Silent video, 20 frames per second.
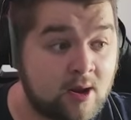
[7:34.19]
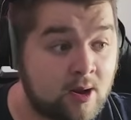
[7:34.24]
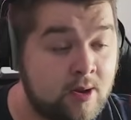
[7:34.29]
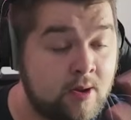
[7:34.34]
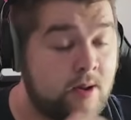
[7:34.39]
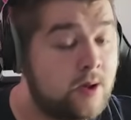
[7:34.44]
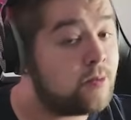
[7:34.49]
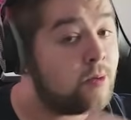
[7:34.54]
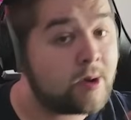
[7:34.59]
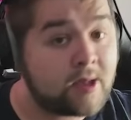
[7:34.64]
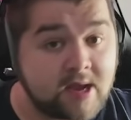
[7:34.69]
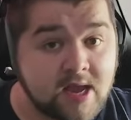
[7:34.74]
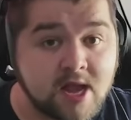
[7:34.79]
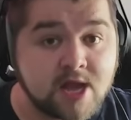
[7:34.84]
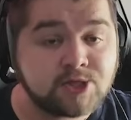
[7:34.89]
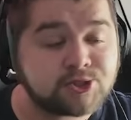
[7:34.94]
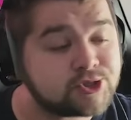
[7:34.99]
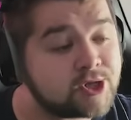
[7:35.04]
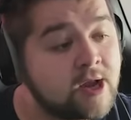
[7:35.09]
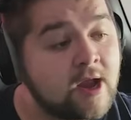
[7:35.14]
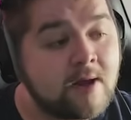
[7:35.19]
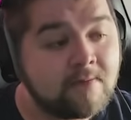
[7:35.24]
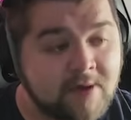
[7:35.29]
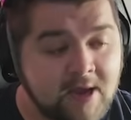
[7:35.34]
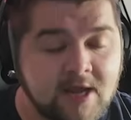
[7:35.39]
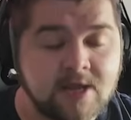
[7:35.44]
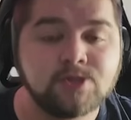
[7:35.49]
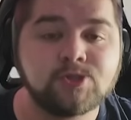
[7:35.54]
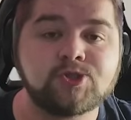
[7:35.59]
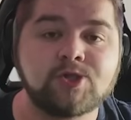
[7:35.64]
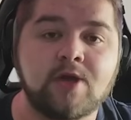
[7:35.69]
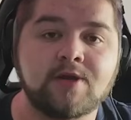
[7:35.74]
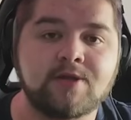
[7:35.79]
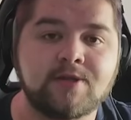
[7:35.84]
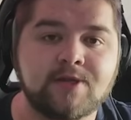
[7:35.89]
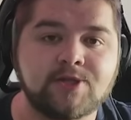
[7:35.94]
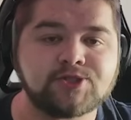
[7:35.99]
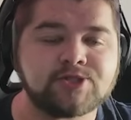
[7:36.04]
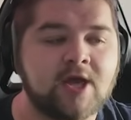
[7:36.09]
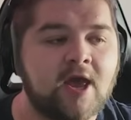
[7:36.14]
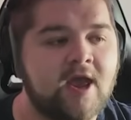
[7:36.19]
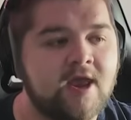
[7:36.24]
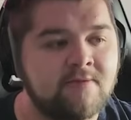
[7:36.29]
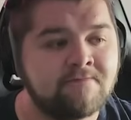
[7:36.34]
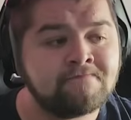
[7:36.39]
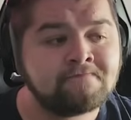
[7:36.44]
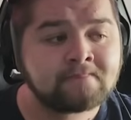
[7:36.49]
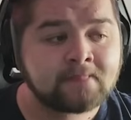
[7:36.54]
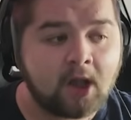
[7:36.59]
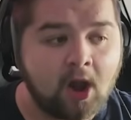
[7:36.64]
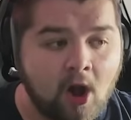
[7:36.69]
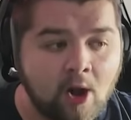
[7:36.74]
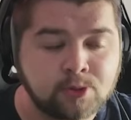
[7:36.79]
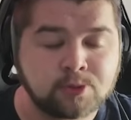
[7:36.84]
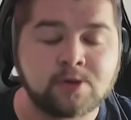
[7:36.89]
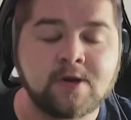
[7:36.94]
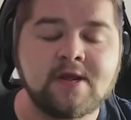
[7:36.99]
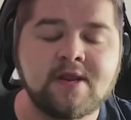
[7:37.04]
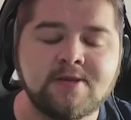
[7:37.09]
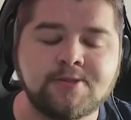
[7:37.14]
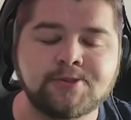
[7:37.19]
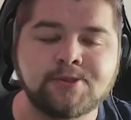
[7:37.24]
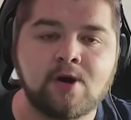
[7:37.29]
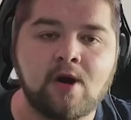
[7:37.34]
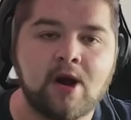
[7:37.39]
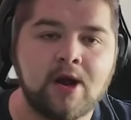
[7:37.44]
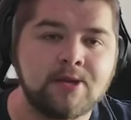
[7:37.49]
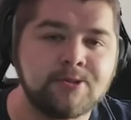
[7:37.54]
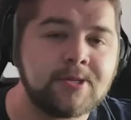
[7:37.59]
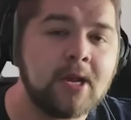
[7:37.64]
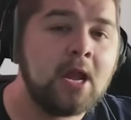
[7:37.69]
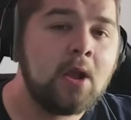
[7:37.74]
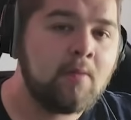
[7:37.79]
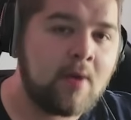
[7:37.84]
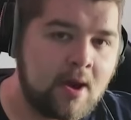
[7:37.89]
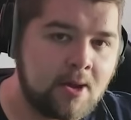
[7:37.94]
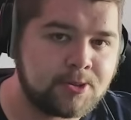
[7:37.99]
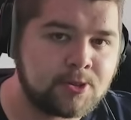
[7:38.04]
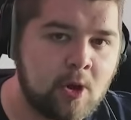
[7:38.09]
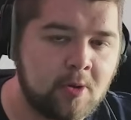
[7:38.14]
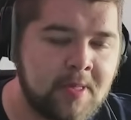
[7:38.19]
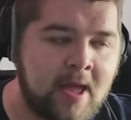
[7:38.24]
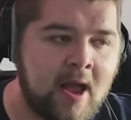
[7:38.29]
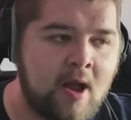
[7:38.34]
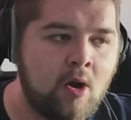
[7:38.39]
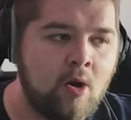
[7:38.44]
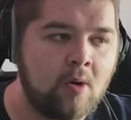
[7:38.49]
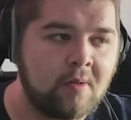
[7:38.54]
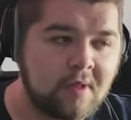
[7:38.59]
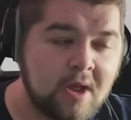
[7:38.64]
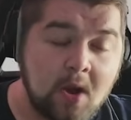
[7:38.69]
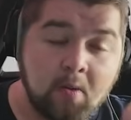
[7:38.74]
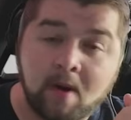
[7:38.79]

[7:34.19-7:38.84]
I don't know what it is, but inside of this game, I really thrive when I've got that on.